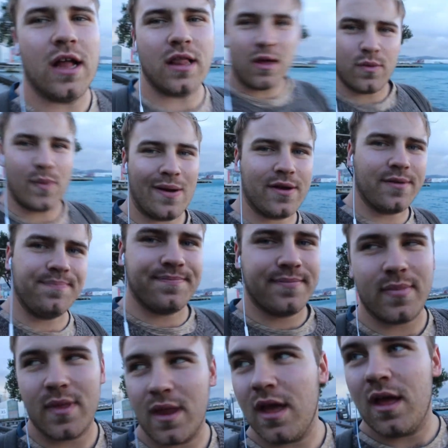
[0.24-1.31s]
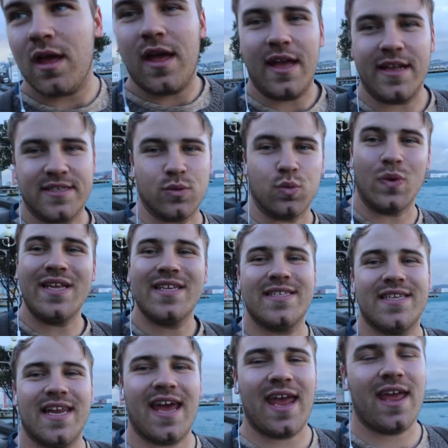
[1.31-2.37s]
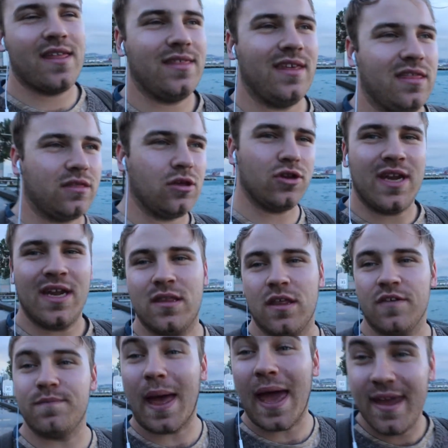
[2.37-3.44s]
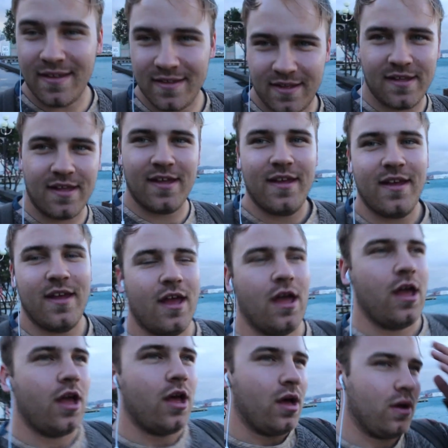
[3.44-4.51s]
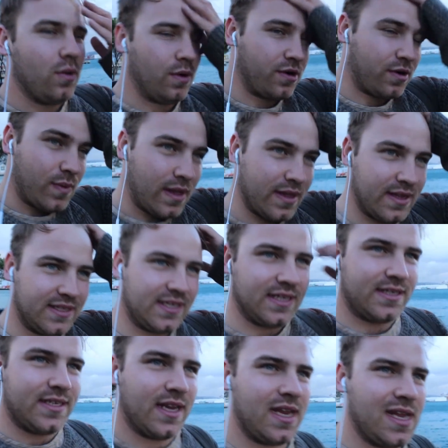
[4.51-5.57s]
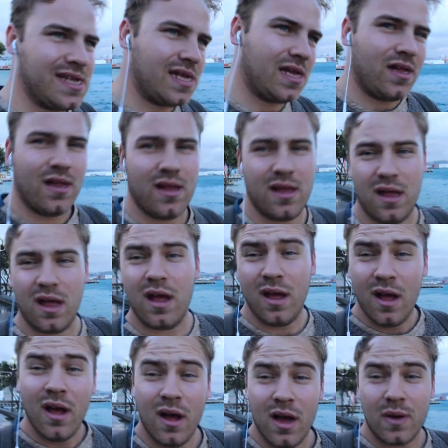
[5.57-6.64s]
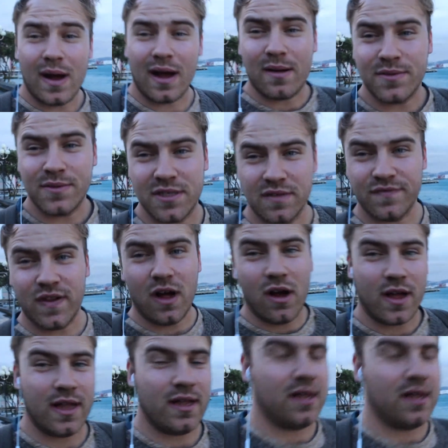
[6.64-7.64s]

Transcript: Hello and welcome. It's Wednesday the 13th of May. We're in Wellington City. Welcome to the vlog.